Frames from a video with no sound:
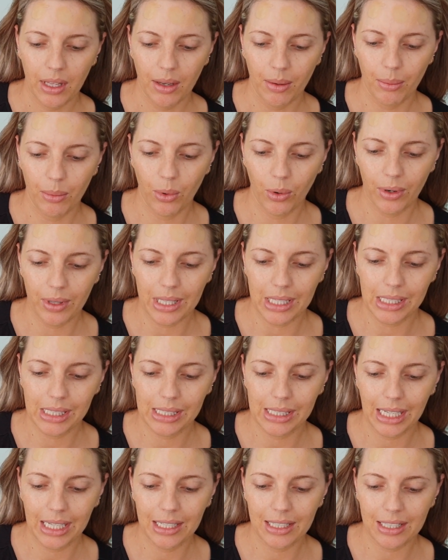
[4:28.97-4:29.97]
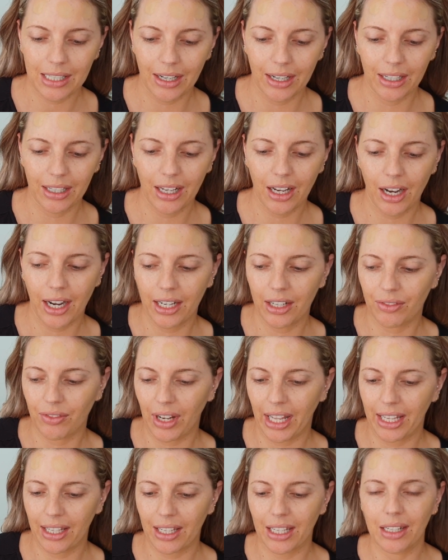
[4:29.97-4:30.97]
more in the center and kind of
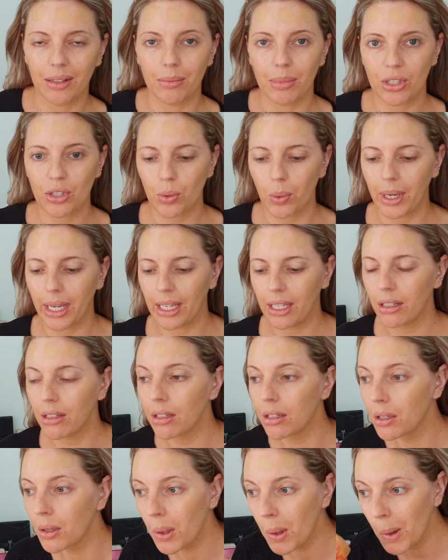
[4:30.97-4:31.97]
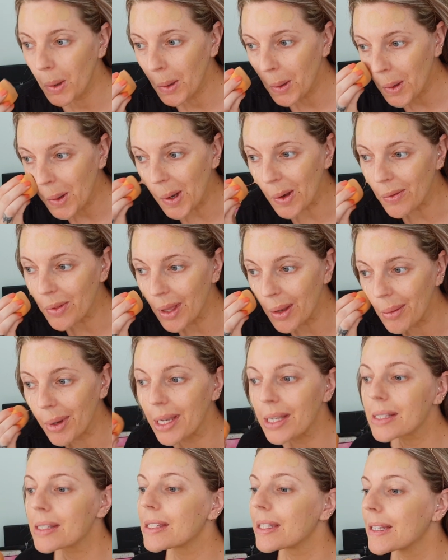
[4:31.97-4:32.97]
like in between, if that
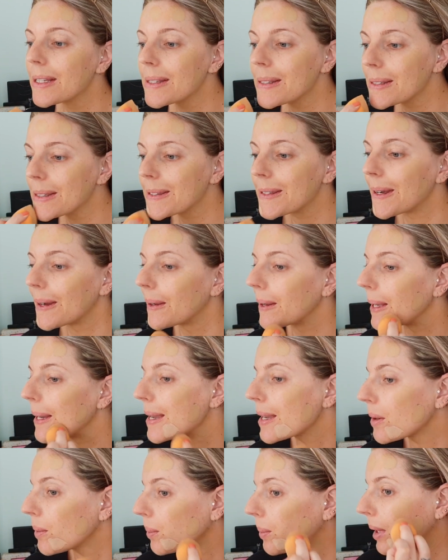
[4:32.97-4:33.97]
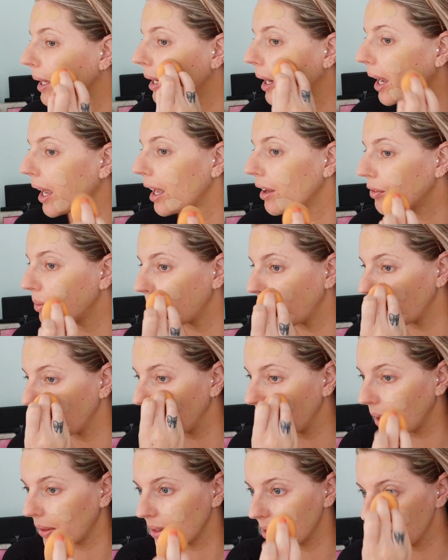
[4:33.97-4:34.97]
makes sense. So like where I have put
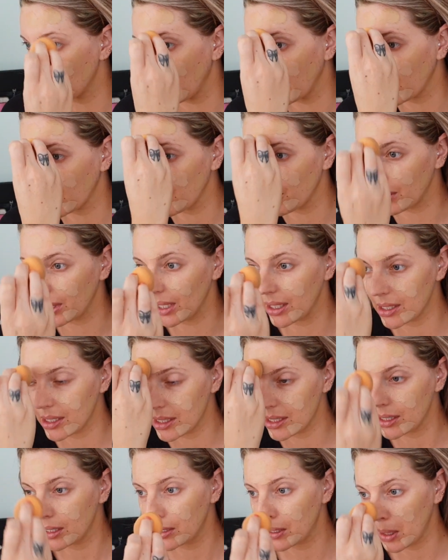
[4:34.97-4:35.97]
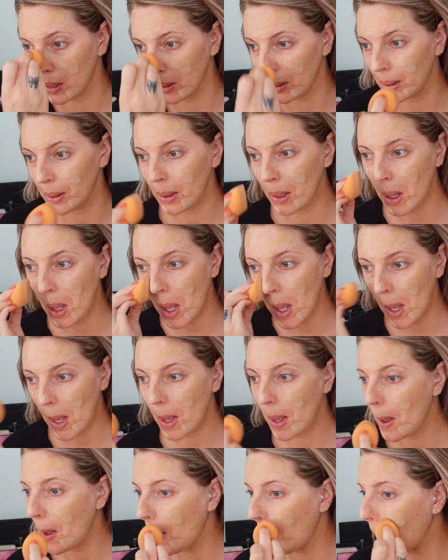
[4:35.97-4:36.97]
the other darker bits,
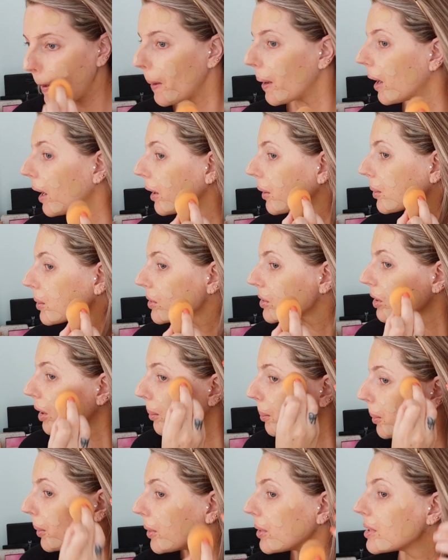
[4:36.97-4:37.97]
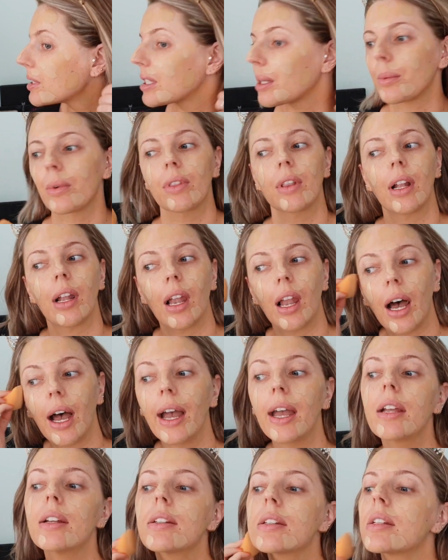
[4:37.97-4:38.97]
I also put some of the
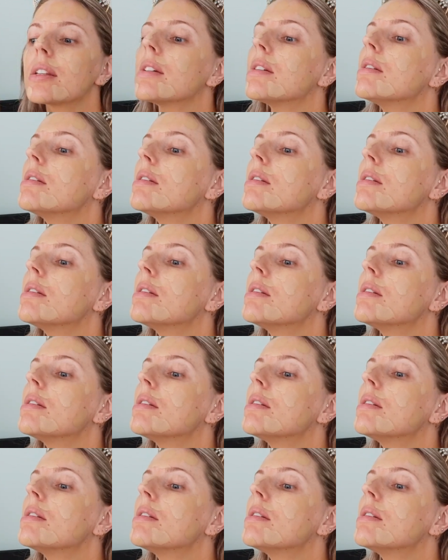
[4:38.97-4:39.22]
light,